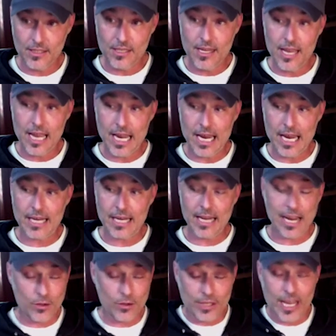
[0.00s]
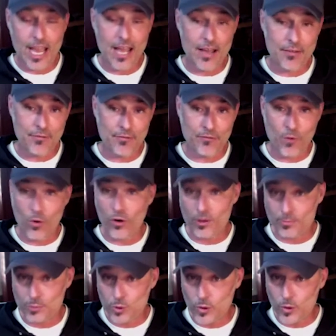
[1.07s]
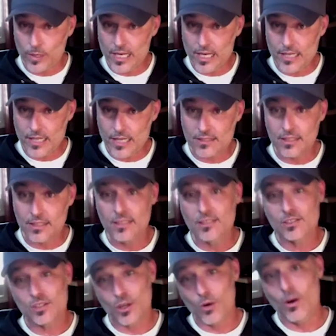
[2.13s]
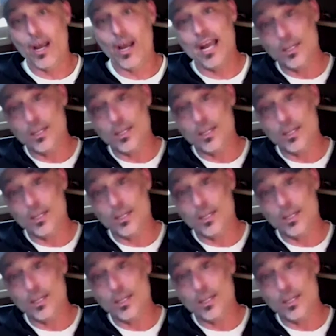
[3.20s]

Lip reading: and I only have 4 employees. So I had